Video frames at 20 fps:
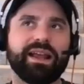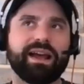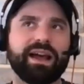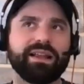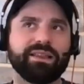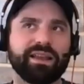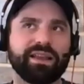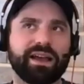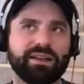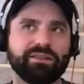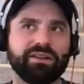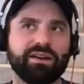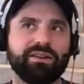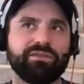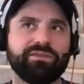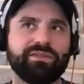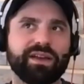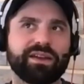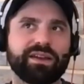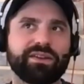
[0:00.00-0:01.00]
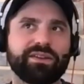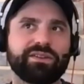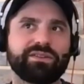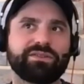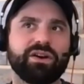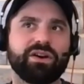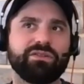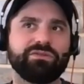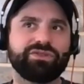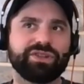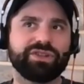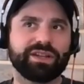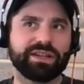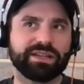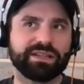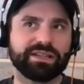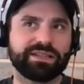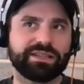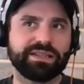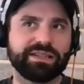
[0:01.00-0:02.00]
I I love like coaching
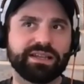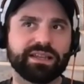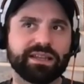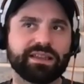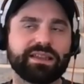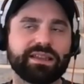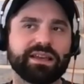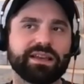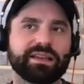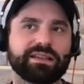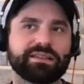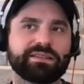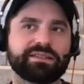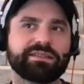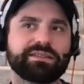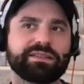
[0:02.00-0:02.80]
and seeing things.